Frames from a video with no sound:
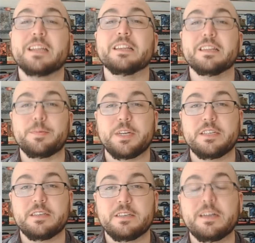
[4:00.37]

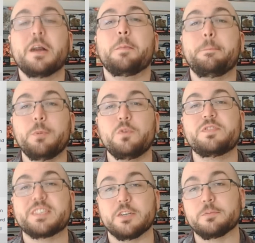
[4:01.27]
Limited
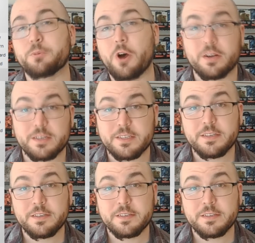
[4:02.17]
moves sealed product.